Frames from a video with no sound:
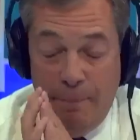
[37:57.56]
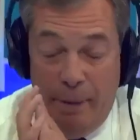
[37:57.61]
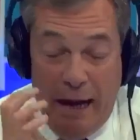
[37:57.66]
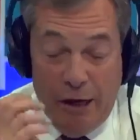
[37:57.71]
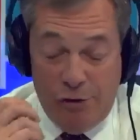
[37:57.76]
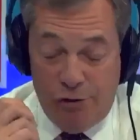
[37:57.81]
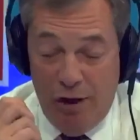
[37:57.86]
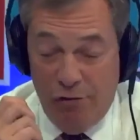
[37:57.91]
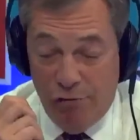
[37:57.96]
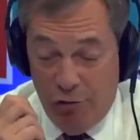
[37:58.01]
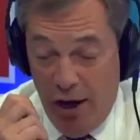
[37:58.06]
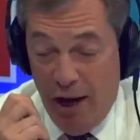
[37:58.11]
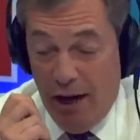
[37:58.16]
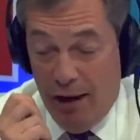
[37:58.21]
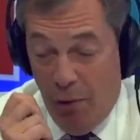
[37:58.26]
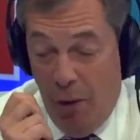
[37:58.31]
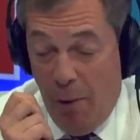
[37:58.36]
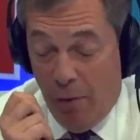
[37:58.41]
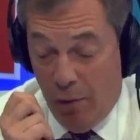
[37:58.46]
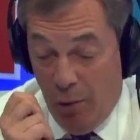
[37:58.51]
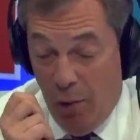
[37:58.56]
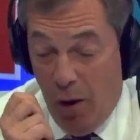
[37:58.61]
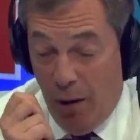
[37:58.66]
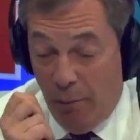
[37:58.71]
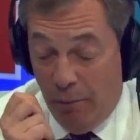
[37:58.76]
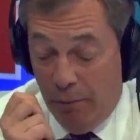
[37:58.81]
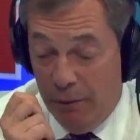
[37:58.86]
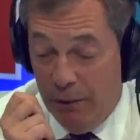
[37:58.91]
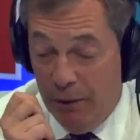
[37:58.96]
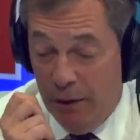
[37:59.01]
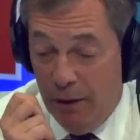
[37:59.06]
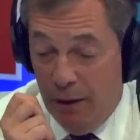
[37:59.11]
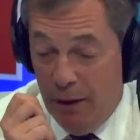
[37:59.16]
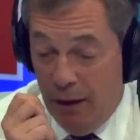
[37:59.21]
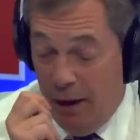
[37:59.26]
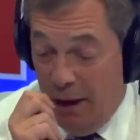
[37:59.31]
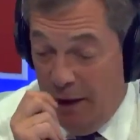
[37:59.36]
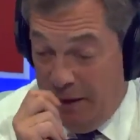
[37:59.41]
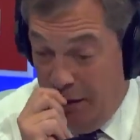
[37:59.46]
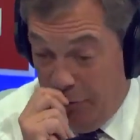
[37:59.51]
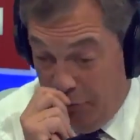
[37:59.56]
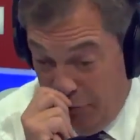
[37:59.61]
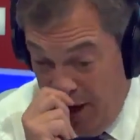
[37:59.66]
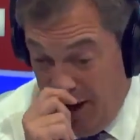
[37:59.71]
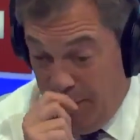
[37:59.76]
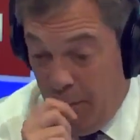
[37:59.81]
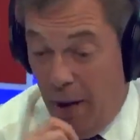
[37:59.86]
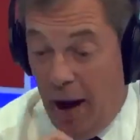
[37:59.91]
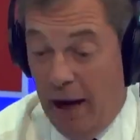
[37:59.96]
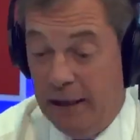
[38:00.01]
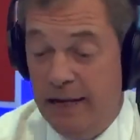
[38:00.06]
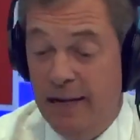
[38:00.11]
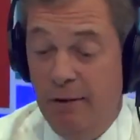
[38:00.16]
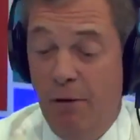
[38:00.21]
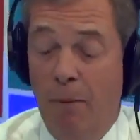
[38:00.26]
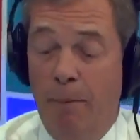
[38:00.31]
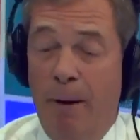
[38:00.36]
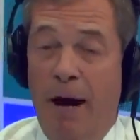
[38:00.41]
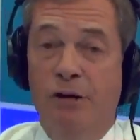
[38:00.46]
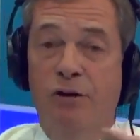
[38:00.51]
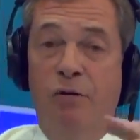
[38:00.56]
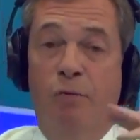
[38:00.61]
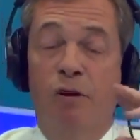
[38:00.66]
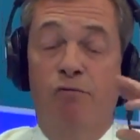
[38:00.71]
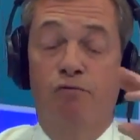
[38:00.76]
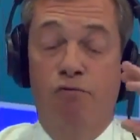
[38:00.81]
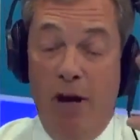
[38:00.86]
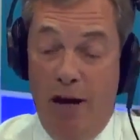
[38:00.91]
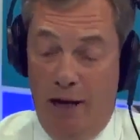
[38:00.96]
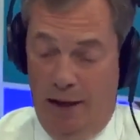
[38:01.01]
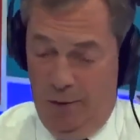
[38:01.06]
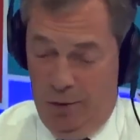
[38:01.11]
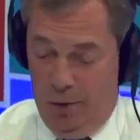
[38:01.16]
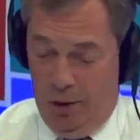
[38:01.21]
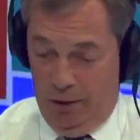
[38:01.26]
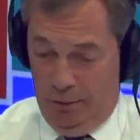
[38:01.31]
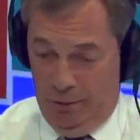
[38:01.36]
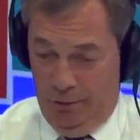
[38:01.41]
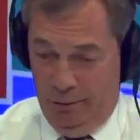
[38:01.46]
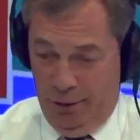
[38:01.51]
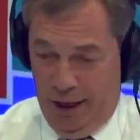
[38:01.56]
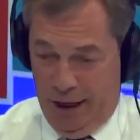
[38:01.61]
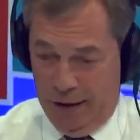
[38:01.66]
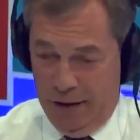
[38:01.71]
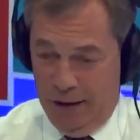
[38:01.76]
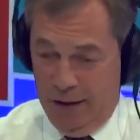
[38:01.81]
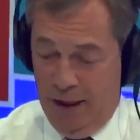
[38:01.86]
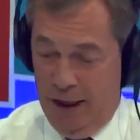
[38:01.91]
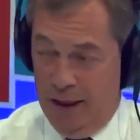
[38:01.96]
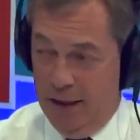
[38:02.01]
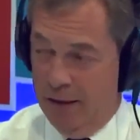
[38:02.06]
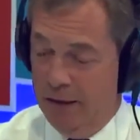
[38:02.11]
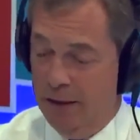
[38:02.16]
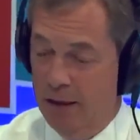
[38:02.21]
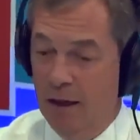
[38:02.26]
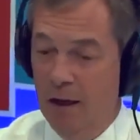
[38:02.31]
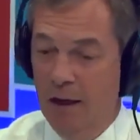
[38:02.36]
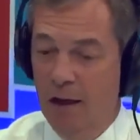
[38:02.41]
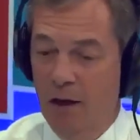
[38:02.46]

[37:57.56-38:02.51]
Patrick, really what we want. I think really what... I tell you what, Patrick, we really want, Brexiteers.